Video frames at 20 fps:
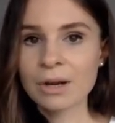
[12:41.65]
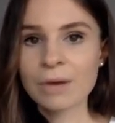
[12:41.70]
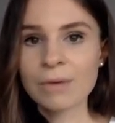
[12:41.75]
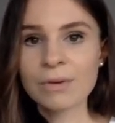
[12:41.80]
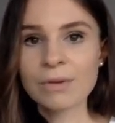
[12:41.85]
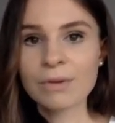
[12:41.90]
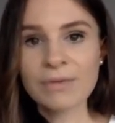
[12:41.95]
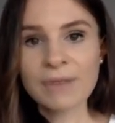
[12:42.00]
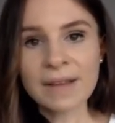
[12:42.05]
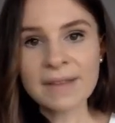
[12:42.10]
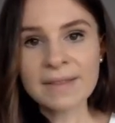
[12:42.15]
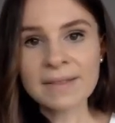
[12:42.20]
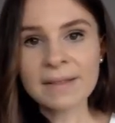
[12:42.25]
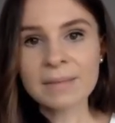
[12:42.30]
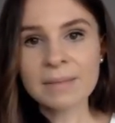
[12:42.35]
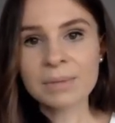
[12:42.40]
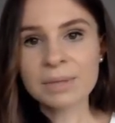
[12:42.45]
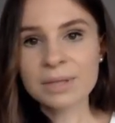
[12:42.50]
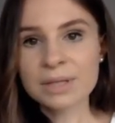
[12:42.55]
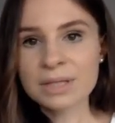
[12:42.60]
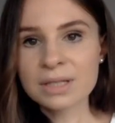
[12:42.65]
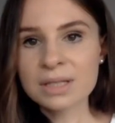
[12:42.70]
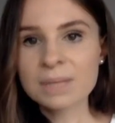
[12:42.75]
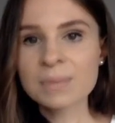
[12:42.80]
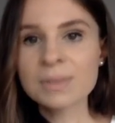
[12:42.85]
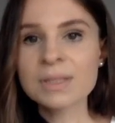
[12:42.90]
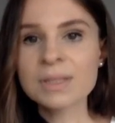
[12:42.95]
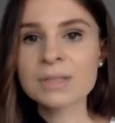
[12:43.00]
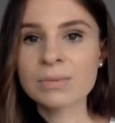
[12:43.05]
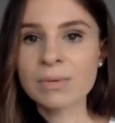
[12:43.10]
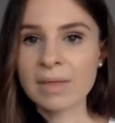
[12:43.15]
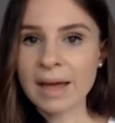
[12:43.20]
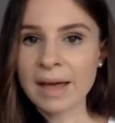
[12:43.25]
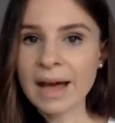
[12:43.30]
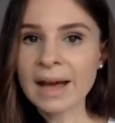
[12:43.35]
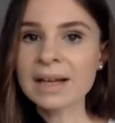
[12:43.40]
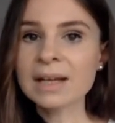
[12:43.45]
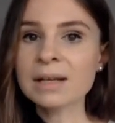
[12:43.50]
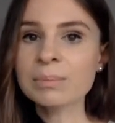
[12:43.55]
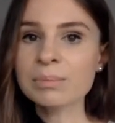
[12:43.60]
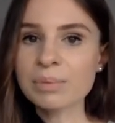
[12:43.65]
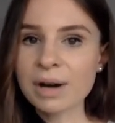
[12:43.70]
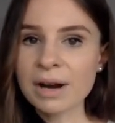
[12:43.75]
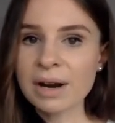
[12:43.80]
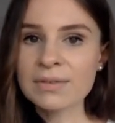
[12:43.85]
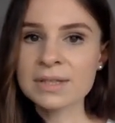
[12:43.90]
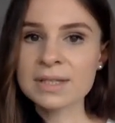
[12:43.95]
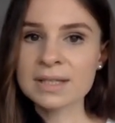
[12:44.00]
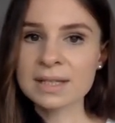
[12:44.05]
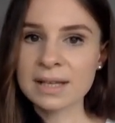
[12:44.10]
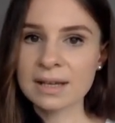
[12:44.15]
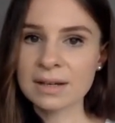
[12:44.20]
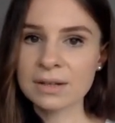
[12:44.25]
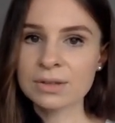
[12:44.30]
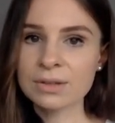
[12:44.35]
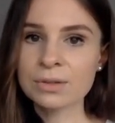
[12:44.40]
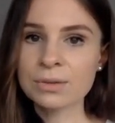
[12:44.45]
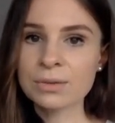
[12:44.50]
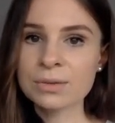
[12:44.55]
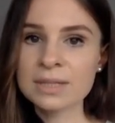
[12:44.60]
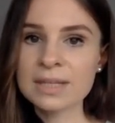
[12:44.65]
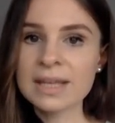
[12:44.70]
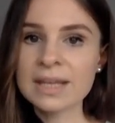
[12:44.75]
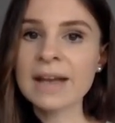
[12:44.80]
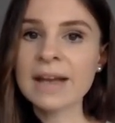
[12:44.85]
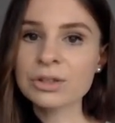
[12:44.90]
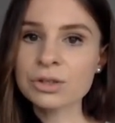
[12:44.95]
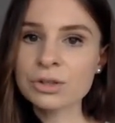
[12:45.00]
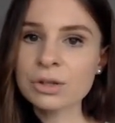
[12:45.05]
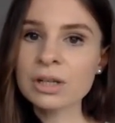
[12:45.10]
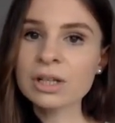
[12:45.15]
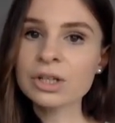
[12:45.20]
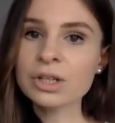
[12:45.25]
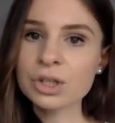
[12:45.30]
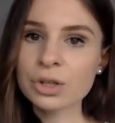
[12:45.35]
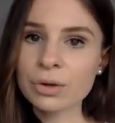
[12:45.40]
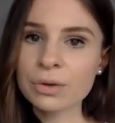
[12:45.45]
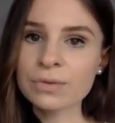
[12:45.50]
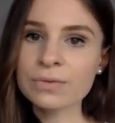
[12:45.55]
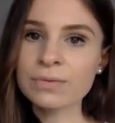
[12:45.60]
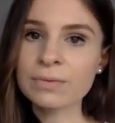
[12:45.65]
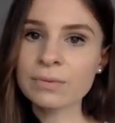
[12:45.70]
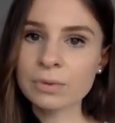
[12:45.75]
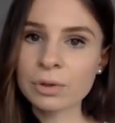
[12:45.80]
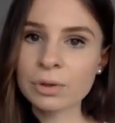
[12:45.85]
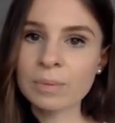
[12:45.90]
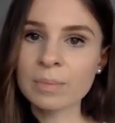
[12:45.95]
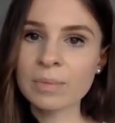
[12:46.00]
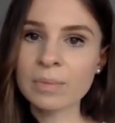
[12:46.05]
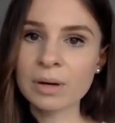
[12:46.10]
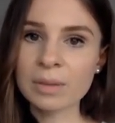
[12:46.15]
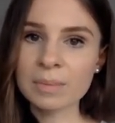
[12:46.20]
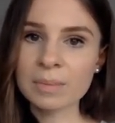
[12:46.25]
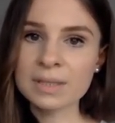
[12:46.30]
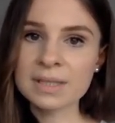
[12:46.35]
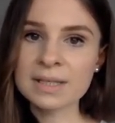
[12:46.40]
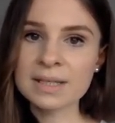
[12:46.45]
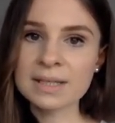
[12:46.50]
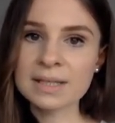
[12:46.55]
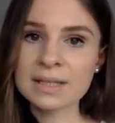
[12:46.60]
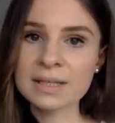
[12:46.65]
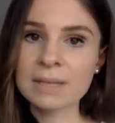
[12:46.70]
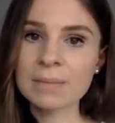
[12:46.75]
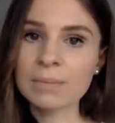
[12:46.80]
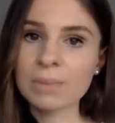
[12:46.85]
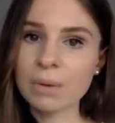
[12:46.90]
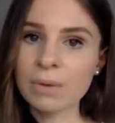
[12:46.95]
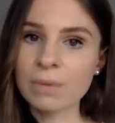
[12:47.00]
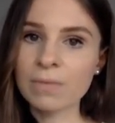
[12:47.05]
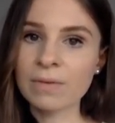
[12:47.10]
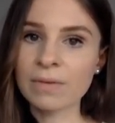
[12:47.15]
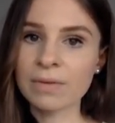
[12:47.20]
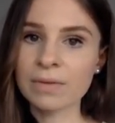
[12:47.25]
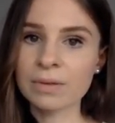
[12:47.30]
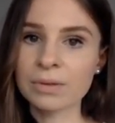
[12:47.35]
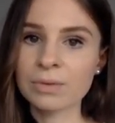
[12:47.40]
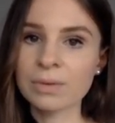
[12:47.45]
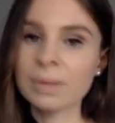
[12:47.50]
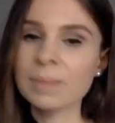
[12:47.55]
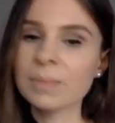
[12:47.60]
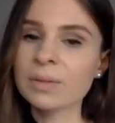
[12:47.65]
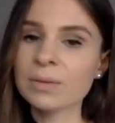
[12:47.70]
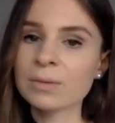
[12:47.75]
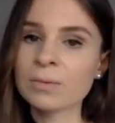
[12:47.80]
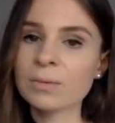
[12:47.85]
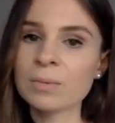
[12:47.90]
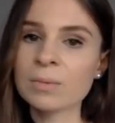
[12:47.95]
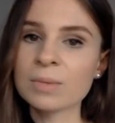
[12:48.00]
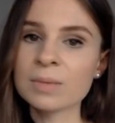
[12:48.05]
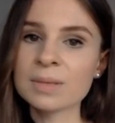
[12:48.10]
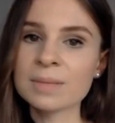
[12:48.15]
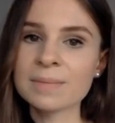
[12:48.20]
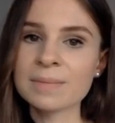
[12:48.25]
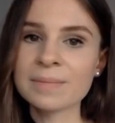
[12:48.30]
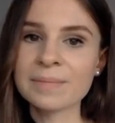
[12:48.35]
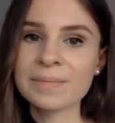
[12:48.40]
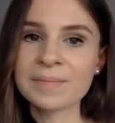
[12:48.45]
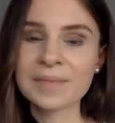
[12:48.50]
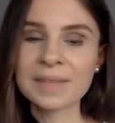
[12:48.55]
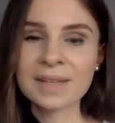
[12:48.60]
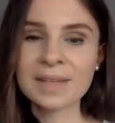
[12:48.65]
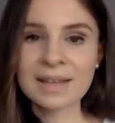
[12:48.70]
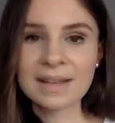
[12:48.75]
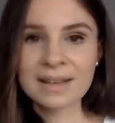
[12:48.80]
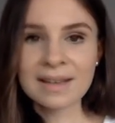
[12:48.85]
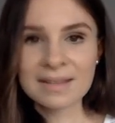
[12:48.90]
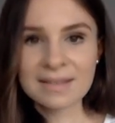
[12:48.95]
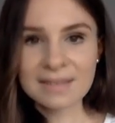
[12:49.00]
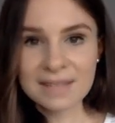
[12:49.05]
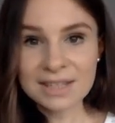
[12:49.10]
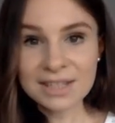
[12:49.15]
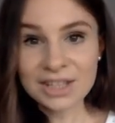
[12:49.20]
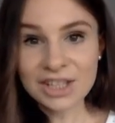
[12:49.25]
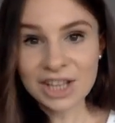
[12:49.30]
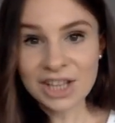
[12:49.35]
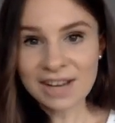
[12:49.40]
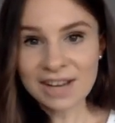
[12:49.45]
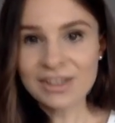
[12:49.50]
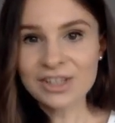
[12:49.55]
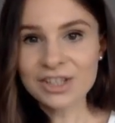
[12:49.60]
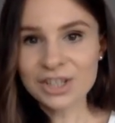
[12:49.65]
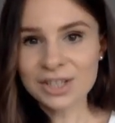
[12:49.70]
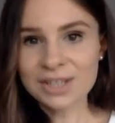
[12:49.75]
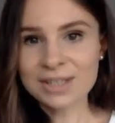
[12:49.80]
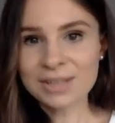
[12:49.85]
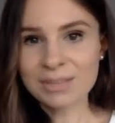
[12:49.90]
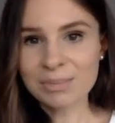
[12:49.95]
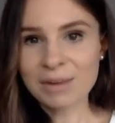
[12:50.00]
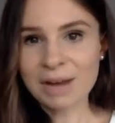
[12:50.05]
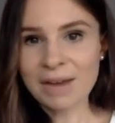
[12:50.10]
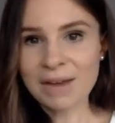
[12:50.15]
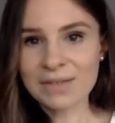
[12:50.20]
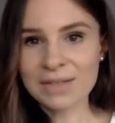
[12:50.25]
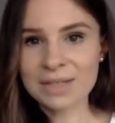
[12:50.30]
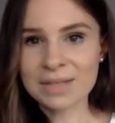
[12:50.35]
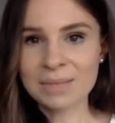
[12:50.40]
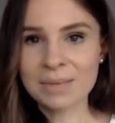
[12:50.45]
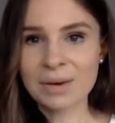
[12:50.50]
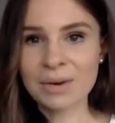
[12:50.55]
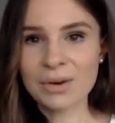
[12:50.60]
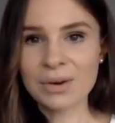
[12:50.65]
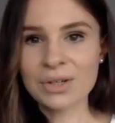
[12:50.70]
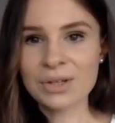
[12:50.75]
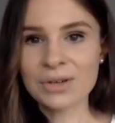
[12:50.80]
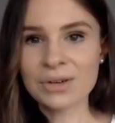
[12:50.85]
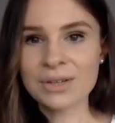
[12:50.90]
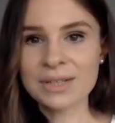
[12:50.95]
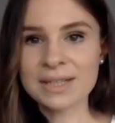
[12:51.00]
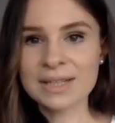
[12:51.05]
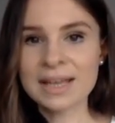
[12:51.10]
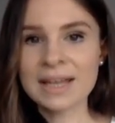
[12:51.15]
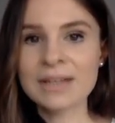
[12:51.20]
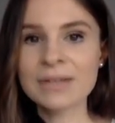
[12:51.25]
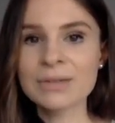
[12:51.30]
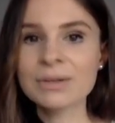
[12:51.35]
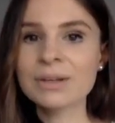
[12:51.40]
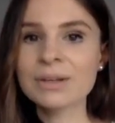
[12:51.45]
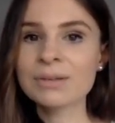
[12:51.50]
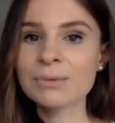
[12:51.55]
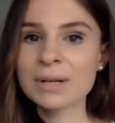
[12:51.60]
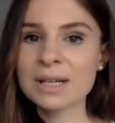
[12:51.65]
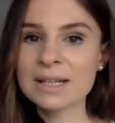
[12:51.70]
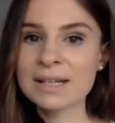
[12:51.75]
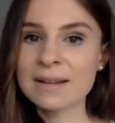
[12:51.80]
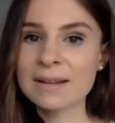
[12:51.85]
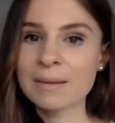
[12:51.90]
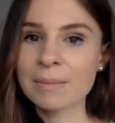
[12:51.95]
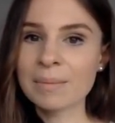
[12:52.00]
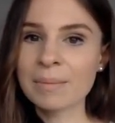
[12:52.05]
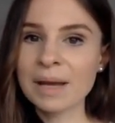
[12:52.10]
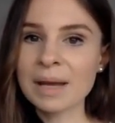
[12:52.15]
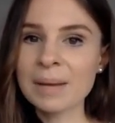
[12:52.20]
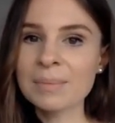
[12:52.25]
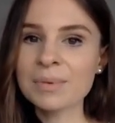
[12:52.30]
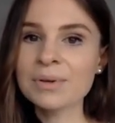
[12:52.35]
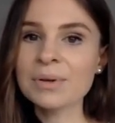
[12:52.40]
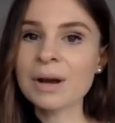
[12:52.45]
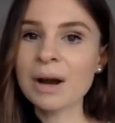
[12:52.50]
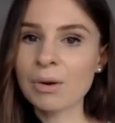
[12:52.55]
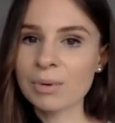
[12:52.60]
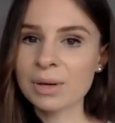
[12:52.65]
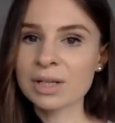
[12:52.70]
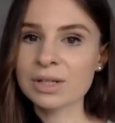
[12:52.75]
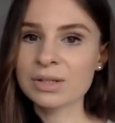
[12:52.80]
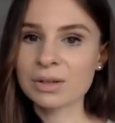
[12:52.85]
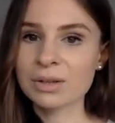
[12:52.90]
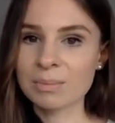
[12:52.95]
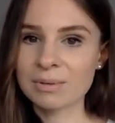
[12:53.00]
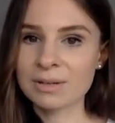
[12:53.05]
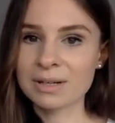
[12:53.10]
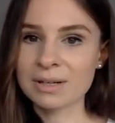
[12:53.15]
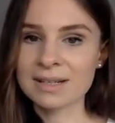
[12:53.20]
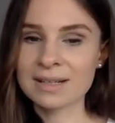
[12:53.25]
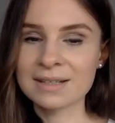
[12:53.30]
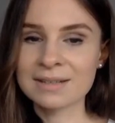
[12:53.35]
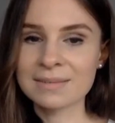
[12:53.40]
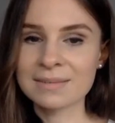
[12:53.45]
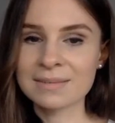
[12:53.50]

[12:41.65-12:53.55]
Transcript: We find that participants with higher privacy attitudes actually shows fewer purposes in both of the treatment groups. This challenges the privacy paradox, and you can read in the paper how we interpret it.